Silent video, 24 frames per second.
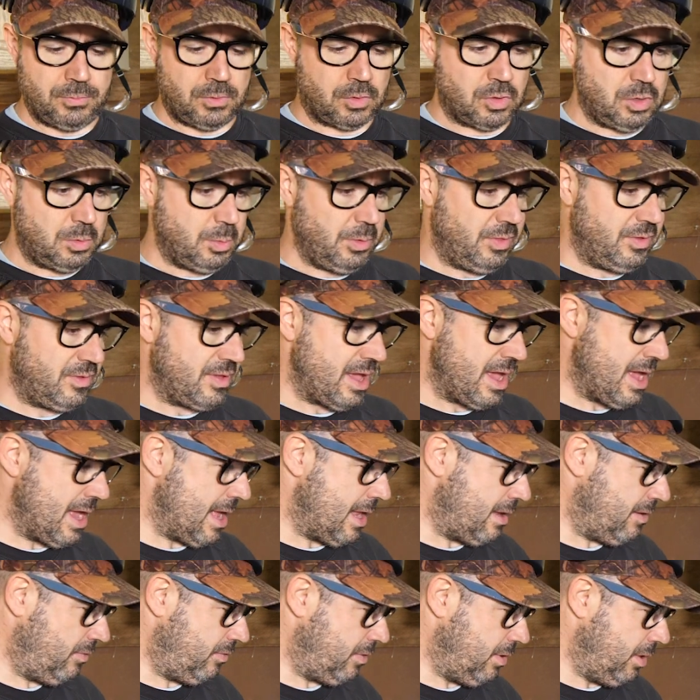good with his
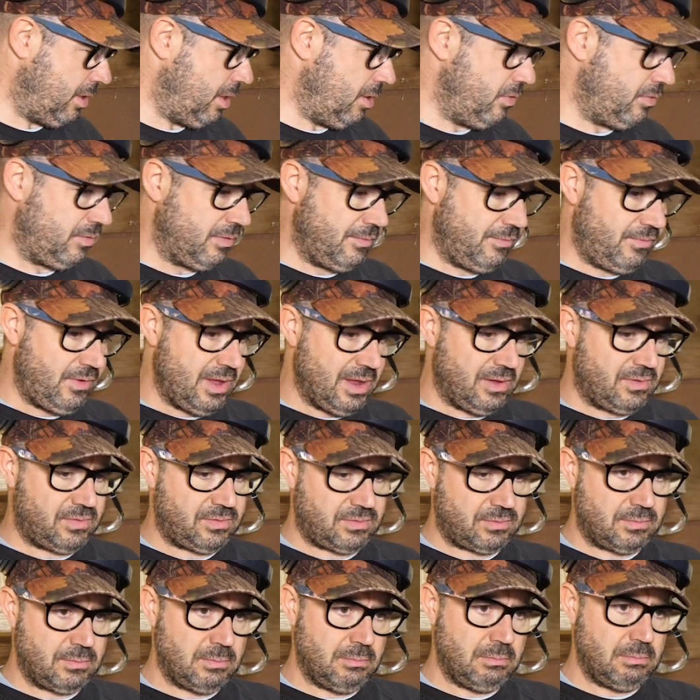hands and used to
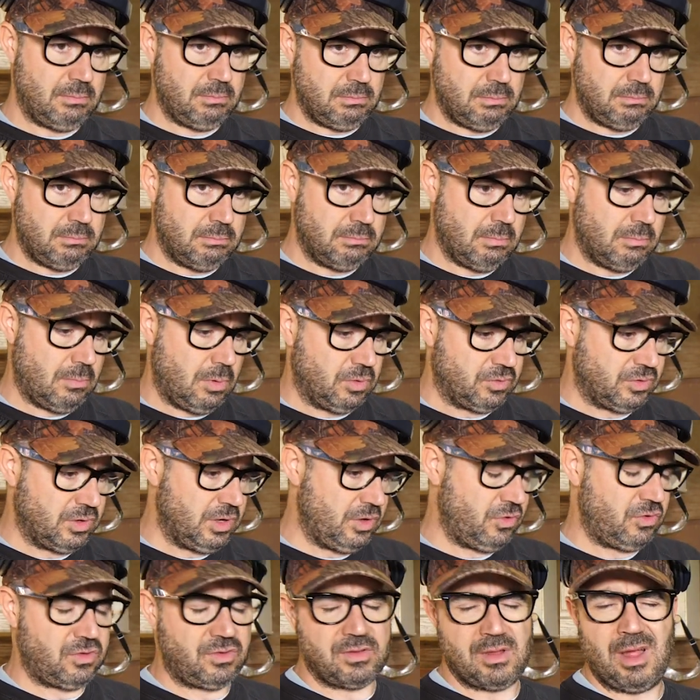fix
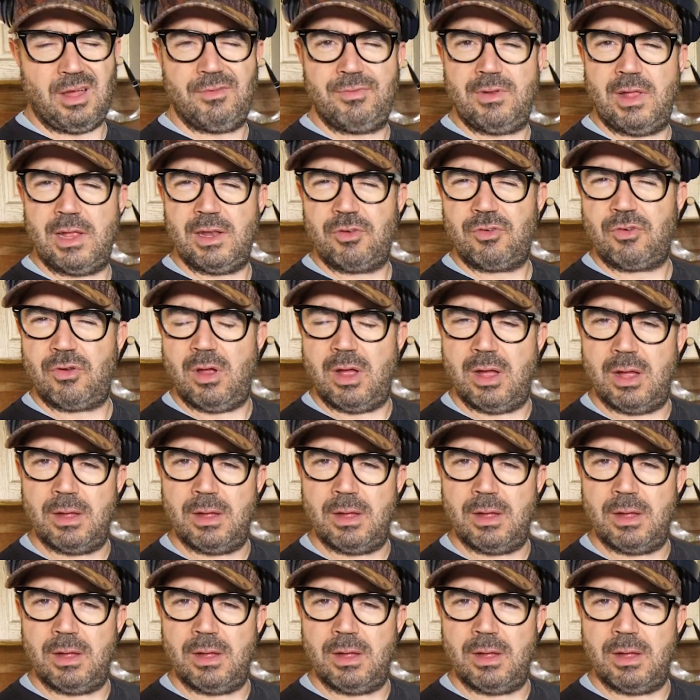modernish stuff like